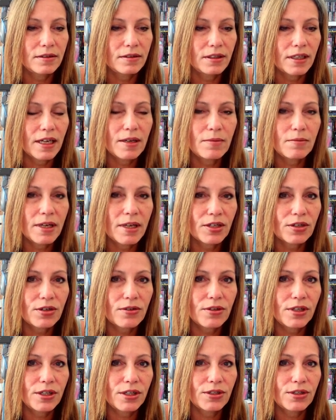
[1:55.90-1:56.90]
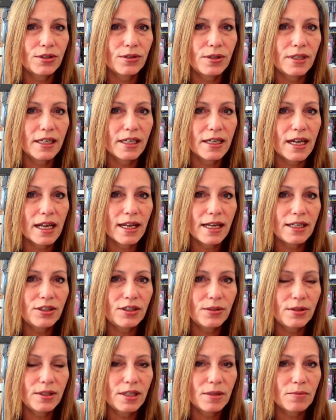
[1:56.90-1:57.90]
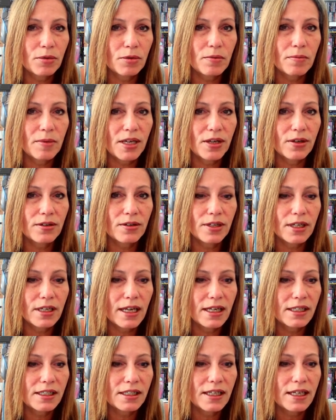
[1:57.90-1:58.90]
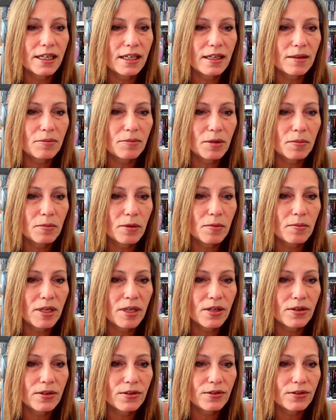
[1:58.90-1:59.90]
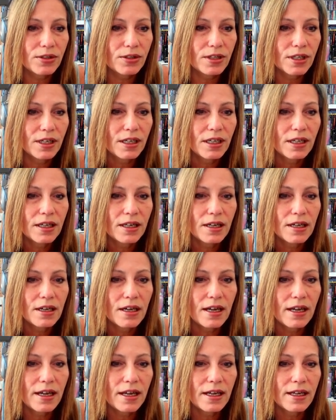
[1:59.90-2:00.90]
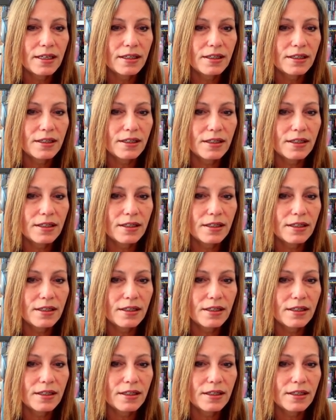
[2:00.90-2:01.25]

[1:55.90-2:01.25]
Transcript: can make sure that you tune in. I like doing the premieres. I like setting up the premieres. And